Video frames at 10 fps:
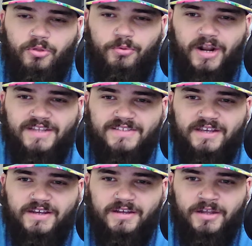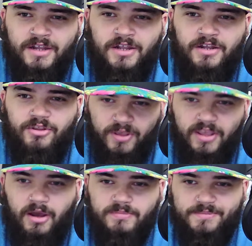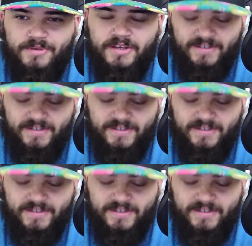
what I say, you can come to me, because